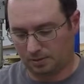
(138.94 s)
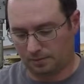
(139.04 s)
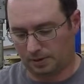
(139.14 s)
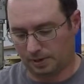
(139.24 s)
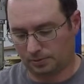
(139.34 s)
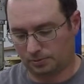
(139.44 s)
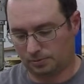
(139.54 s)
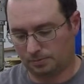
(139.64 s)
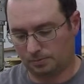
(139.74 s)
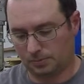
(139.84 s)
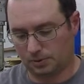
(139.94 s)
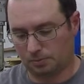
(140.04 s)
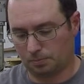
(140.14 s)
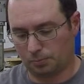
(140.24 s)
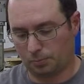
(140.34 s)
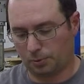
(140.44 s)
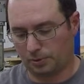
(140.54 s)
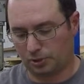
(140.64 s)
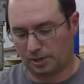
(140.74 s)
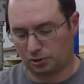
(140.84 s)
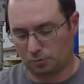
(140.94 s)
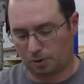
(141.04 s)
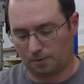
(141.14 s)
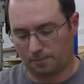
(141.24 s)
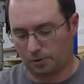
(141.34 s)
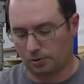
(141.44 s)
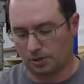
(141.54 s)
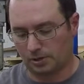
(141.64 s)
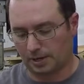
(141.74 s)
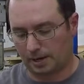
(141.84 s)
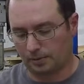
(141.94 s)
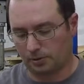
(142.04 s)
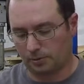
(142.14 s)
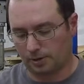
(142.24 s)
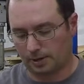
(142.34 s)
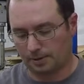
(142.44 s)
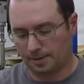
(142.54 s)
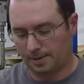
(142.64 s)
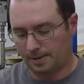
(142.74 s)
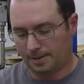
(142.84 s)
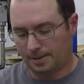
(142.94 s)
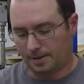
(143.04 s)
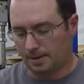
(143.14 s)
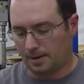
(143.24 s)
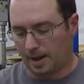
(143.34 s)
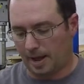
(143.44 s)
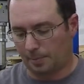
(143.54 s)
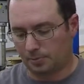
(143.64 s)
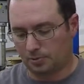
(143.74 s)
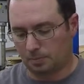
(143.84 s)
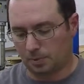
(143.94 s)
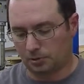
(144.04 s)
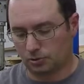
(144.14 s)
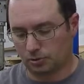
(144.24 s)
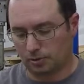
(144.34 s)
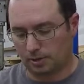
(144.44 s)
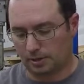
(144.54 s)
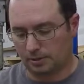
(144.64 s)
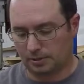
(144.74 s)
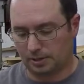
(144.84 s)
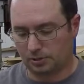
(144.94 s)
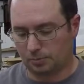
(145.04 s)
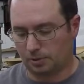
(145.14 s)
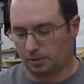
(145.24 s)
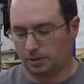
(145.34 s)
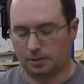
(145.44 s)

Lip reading: if you guys, pretty much any smartphone, you can download an app to measure decibel